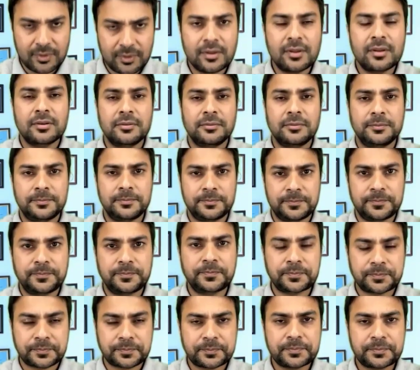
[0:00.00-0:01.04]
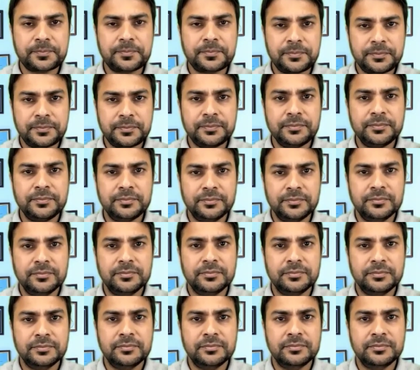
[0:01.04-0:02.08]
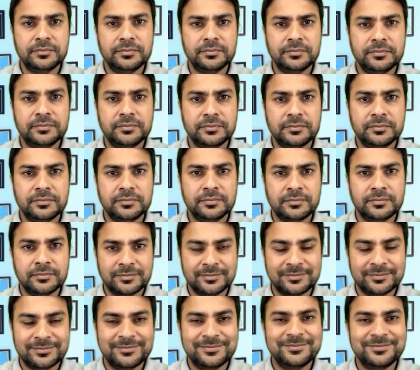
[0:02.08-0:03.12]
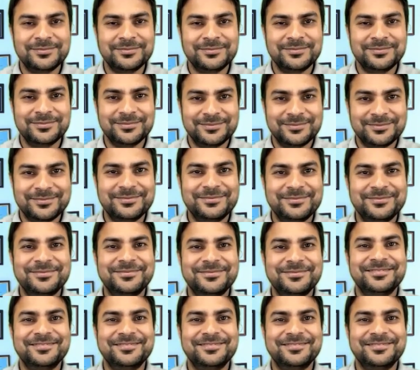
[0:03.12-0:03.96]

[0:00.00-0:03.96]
No words are spoken by the person on screen.